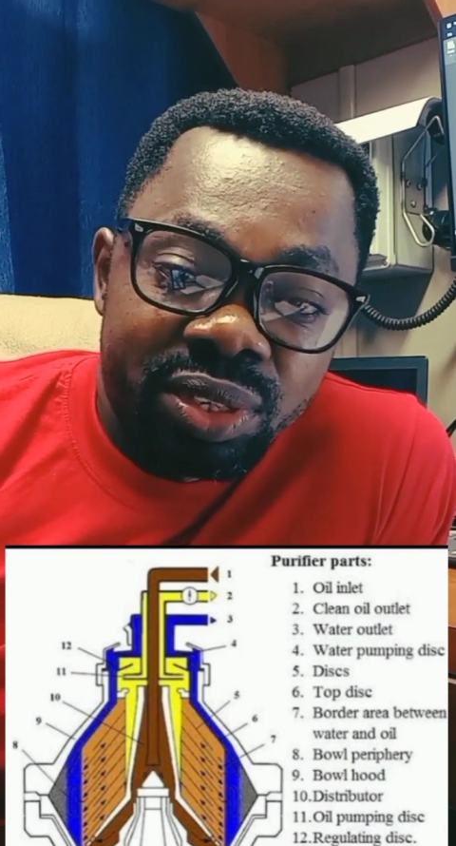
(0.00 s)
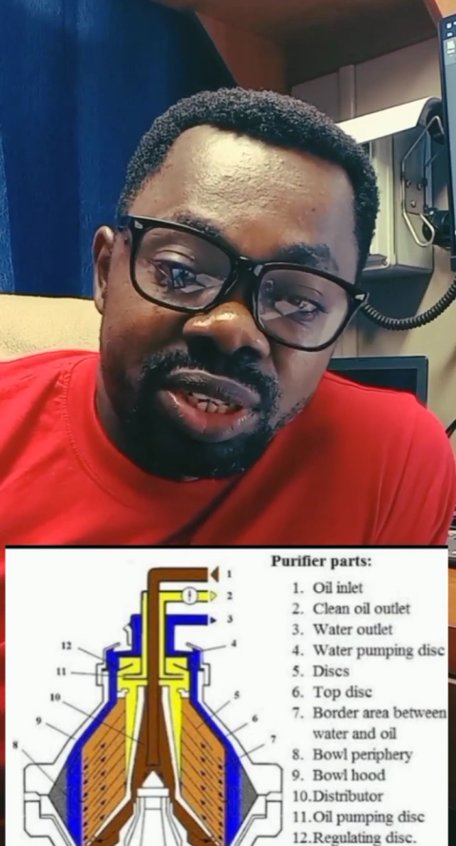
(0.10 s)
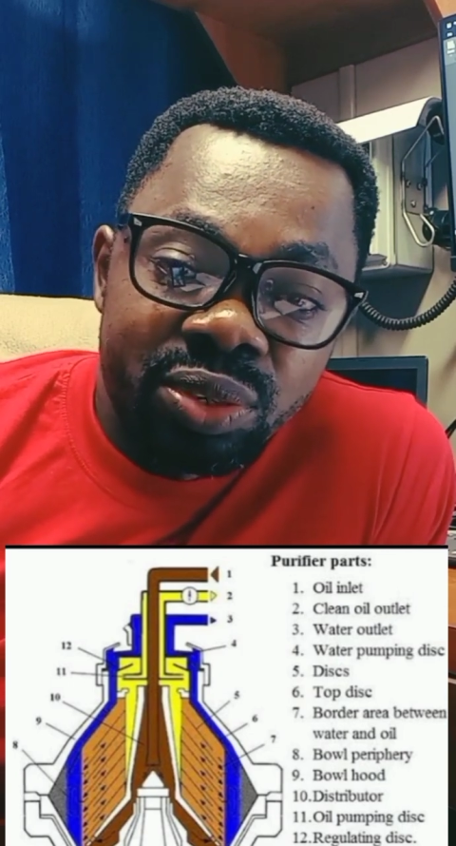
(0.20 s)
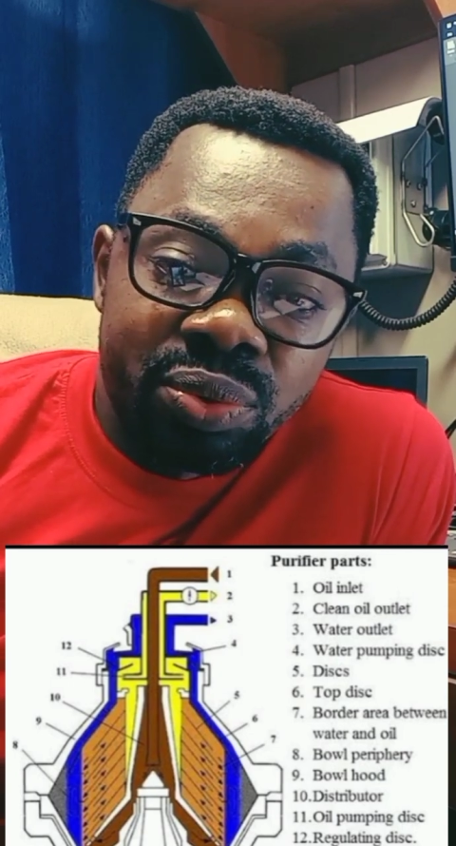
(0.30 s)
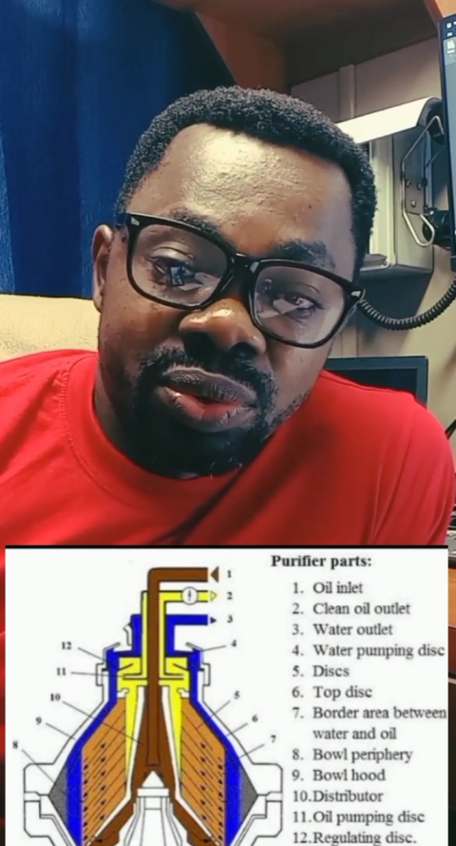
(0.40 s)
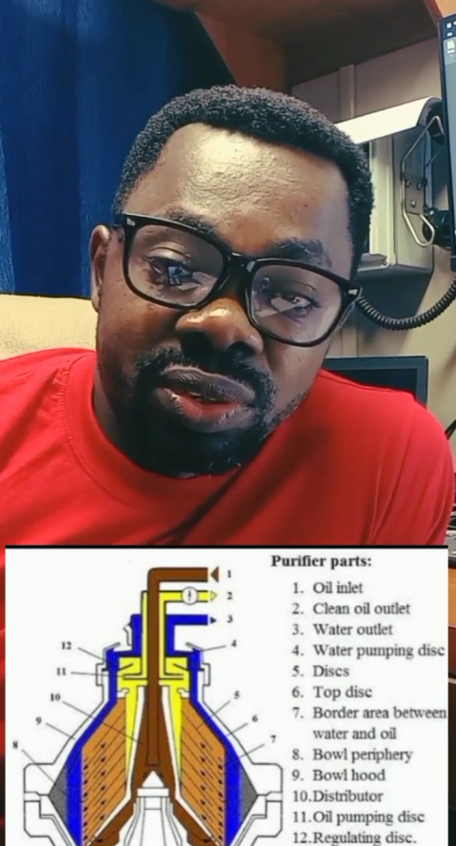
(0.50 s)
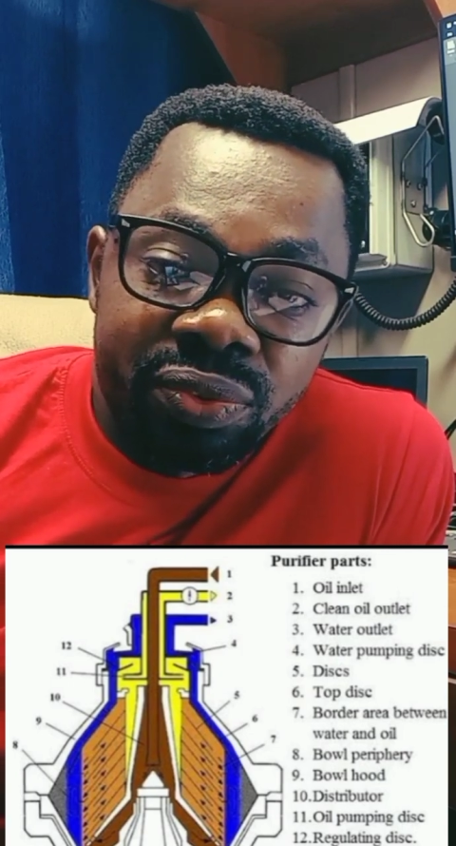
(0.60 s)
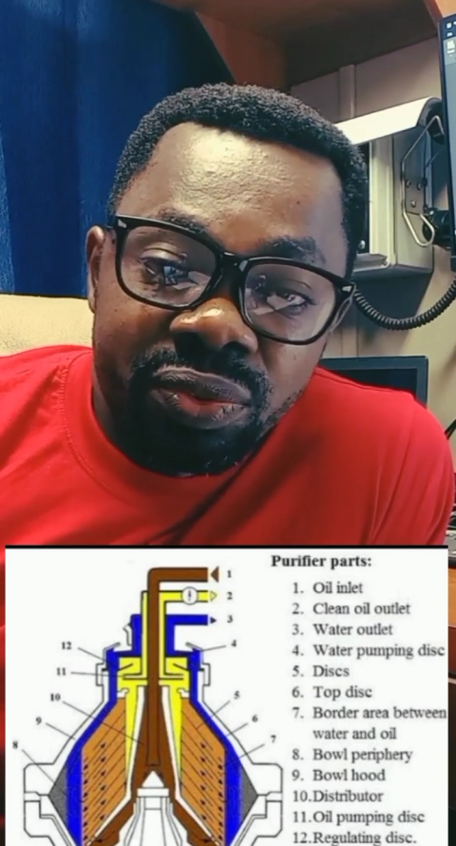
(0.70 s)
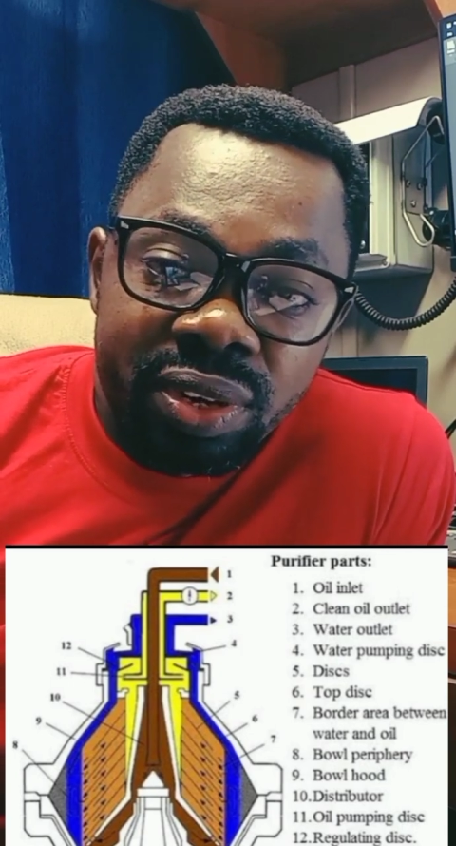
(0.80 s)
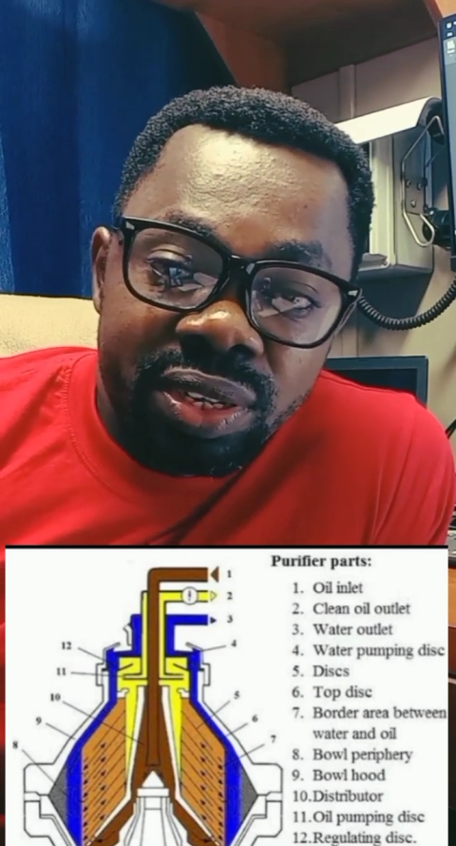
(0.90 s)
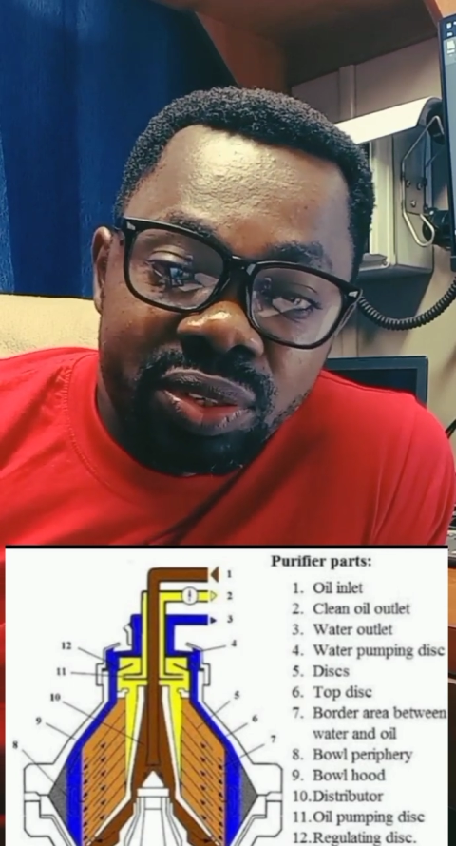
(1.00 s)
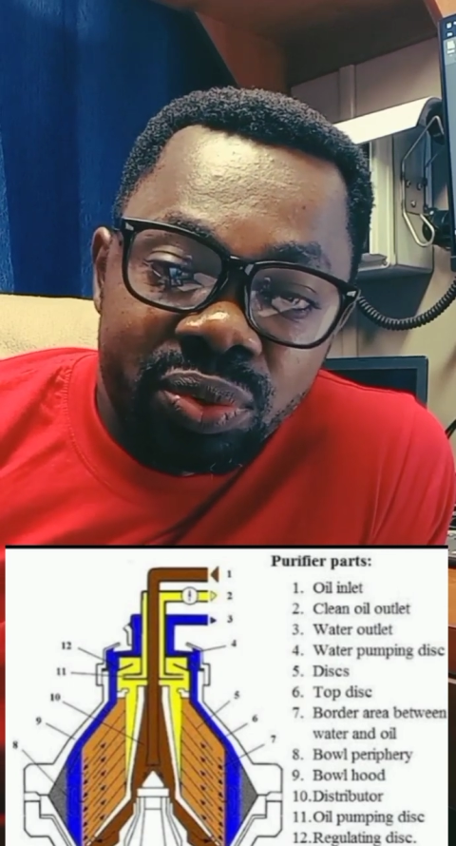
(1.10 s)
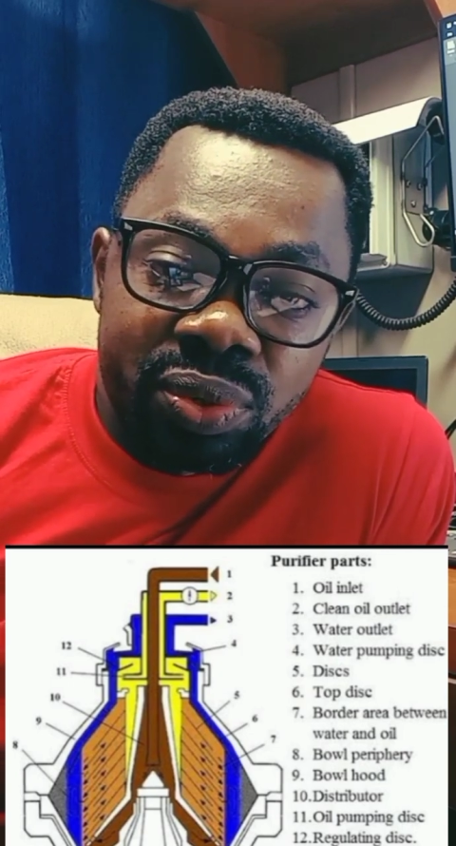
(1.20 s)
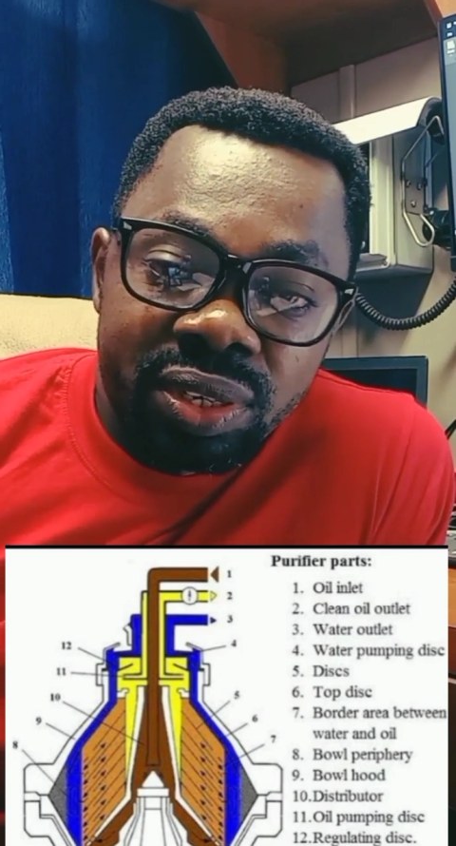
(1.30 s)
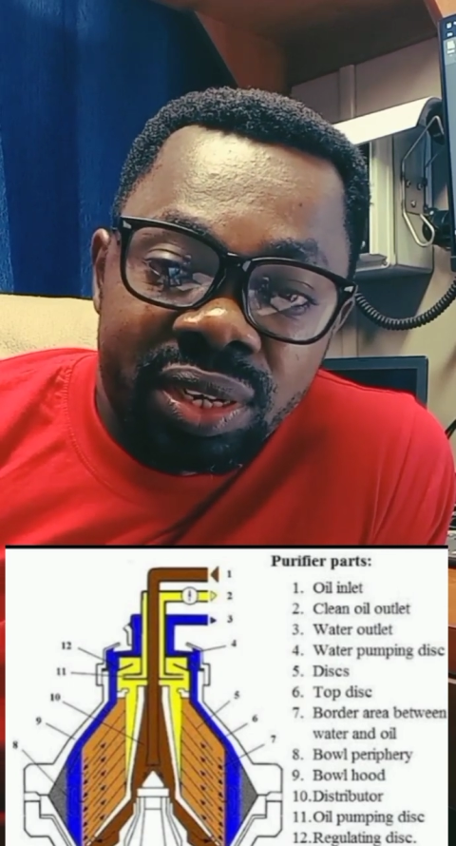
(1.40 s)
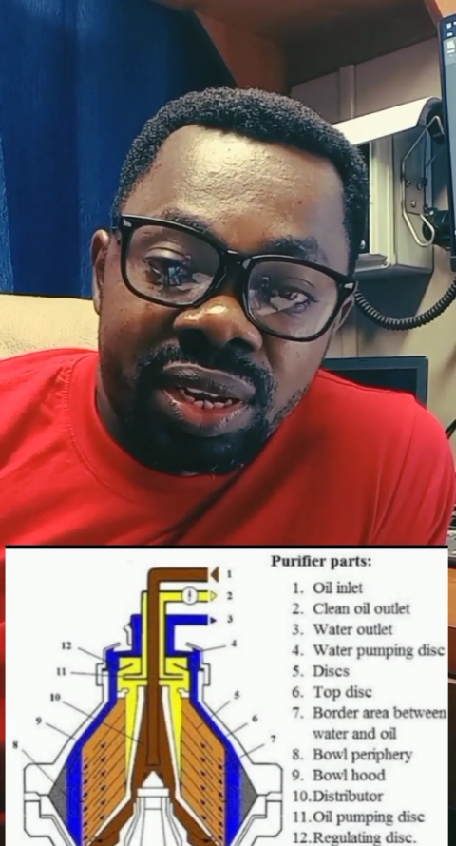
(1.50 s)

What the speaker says: introduce fuel into it,